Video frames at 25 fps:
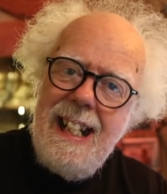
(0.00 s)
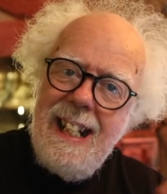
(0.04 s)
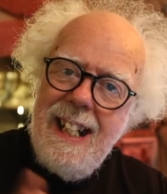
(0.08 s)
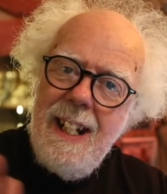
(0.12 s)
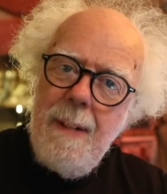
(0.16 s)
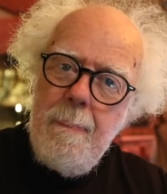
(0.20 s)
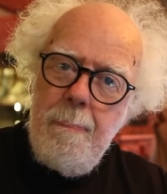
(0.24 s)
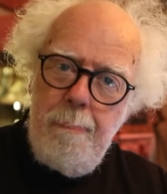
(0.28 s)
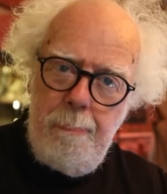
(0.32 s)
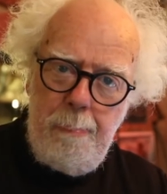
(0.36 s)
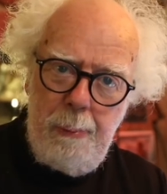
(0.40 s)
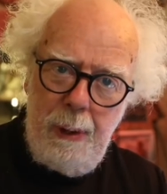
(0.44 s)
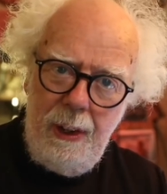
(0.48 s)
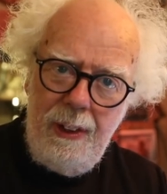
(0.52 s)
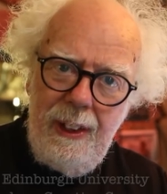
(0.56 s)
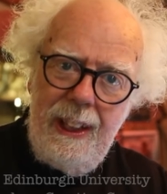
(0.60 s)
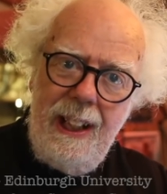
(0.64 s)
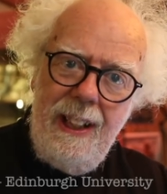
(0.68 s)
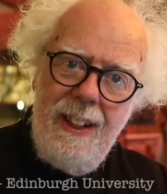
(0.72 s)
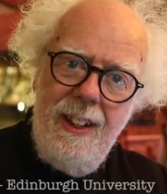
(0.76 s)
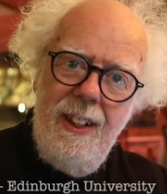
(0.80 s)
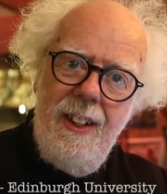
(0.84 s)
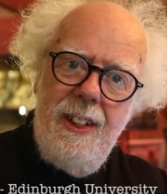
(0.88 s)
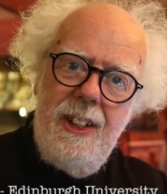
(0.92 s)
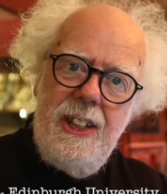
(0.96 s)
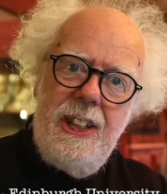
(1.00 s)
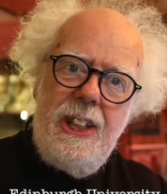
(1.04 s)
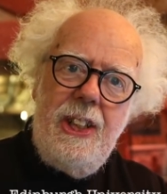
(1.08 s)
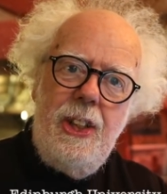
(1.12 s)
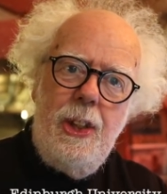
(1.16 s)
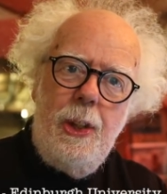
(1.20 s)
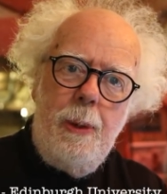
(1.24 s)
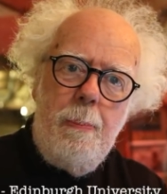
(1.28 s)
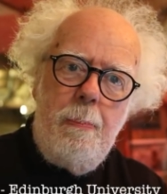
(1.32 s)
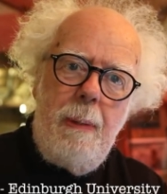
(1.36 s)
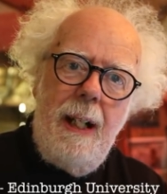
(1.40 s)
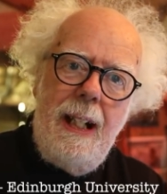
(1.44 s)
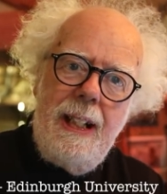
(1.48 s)
In a brilliant
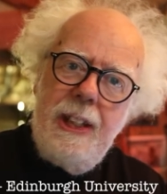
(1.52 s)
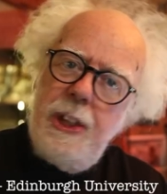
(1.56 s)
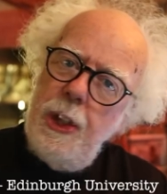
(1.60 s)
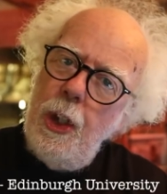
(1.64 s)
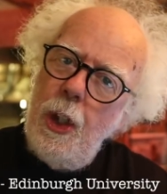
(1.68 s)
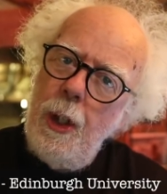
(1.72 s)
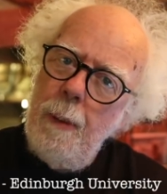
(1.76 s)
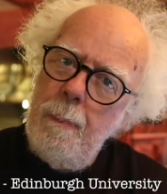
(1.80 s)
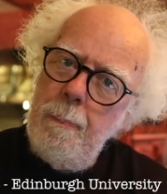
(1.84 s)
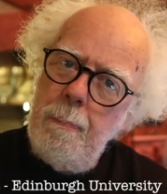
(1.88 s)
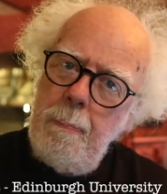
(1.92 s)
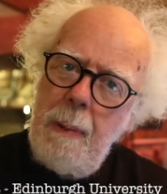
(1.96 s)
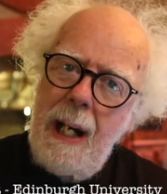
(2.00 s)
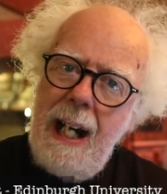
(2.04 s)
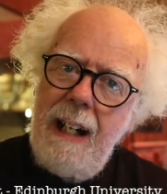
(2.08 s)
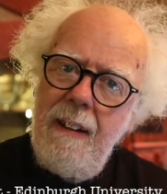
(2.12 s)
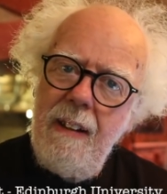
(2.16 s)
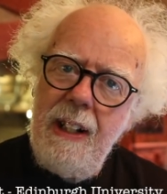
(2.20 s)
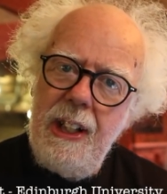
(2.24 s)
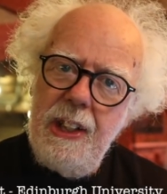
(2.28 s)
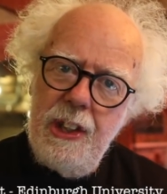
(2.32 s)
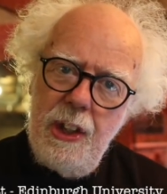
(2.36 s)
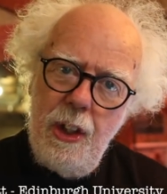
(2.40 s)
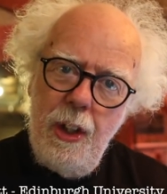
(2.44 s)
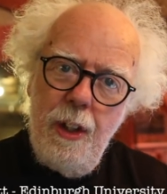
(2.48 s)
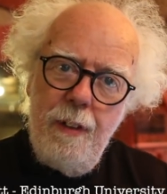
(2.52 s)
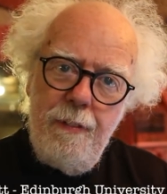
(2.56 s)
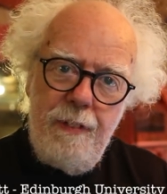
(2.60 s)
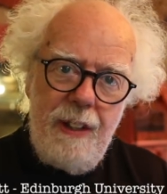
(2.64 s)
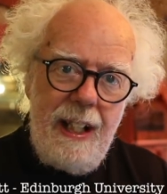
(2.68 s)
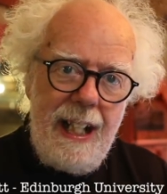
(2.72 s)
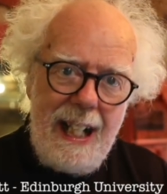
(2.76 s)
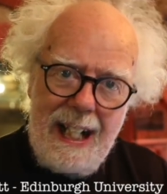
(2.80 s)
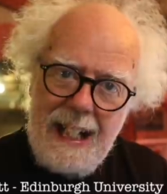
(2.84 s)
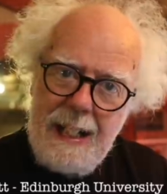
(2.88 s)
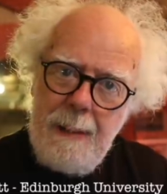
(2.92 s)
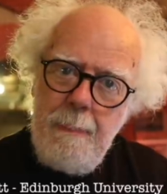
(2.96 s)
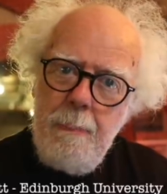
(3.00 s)
article by Tom Barrett of
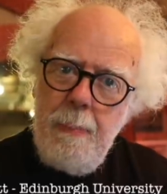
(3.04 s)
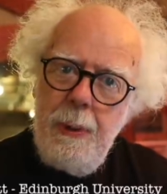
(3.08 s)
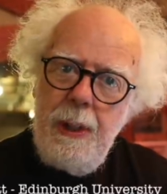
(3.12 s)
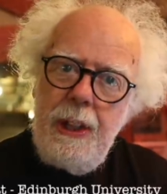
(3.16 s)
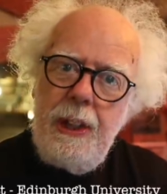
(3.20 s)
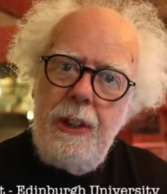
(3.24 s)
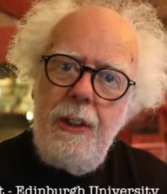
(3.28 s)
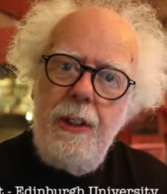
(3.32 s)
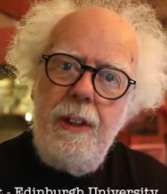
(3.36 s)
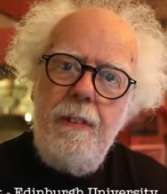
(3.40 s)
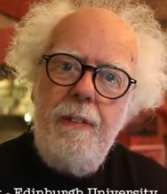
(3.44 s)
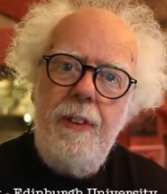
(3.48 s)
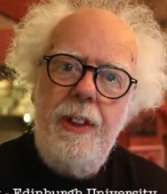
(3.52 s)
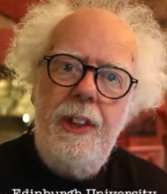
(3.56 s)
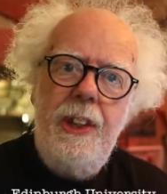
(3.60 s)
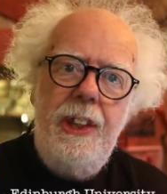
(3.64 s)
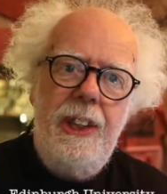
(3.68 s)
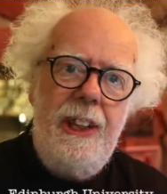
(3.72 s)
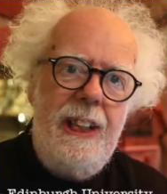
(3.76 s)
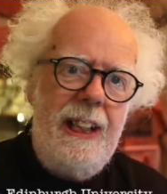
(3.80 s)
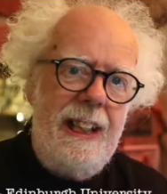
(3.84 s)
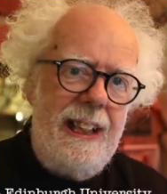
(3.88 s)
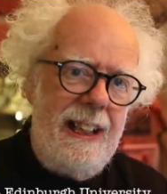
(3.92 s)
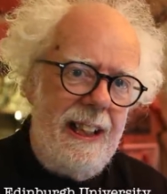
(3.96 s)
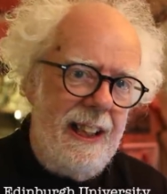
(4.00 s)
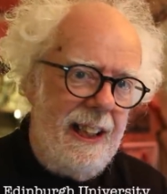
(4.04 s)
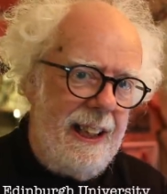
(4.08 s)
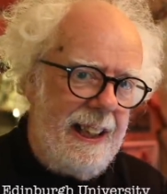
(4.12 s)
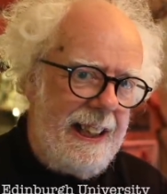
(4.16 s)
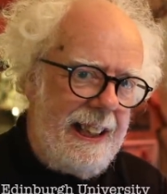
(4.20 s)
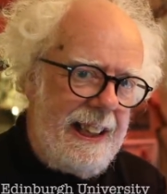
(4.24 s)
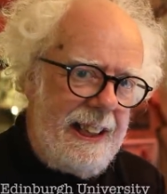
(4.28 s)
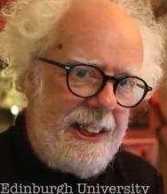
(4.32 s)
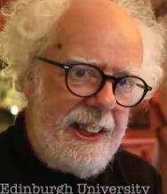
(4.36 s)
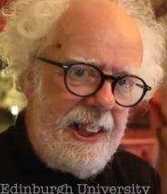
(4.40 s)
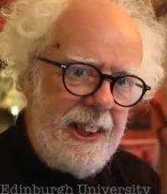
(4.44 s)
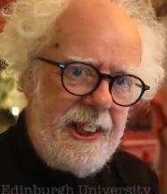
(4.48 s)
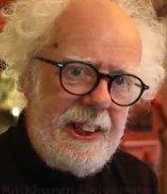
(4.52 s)
Edinburgh University,
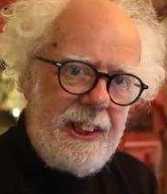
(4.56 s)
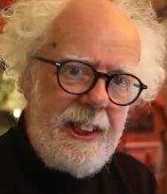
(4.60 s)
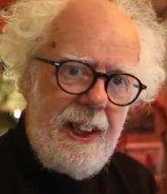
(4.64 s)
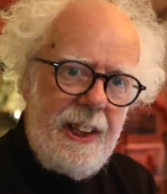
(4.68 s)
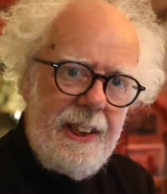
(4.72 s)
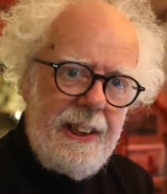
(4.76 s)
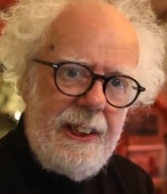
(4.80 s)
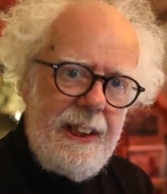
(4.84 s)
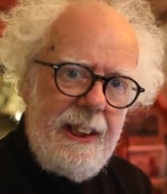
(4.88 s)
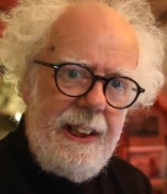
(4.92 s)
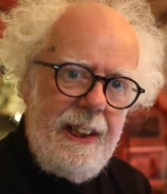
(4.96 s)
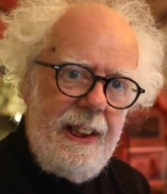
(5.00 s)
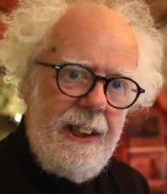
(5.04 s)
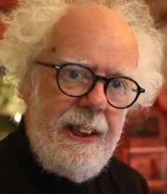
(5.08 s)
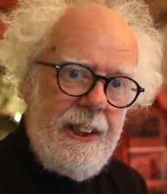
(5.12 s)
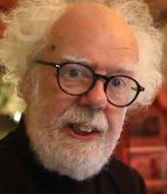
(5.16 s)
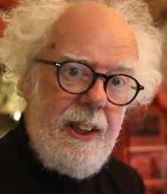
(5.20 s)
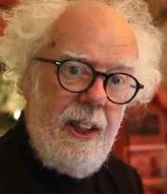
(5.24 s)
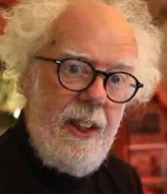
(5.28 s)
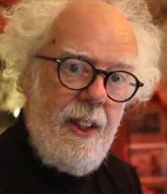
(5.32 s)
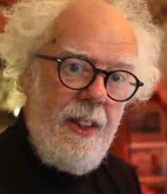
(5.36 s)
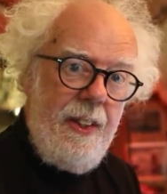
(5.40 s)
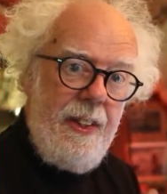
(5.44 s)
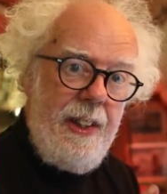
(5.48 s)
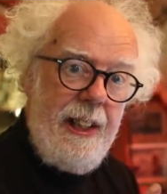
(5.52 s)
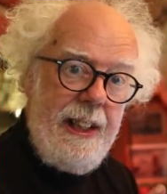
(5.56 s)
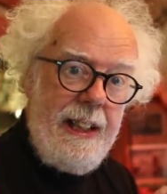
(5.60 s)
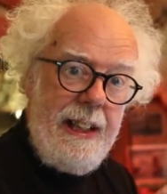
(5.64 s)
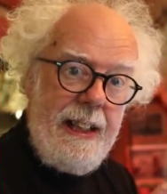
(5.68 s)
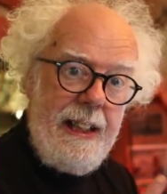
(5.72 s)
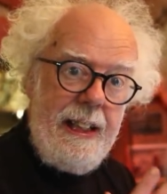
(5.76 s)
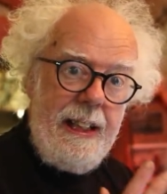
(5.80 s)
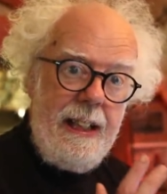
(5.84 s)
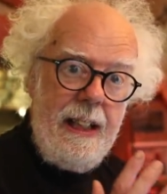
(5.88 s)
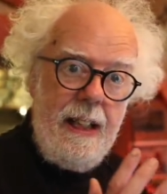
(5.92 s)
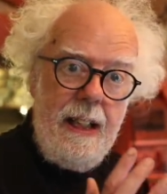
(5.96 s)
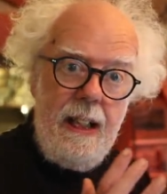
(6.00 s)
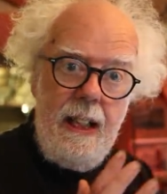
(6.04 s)
he discusses
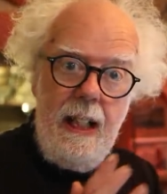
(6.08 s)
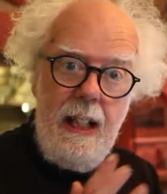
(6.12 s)
the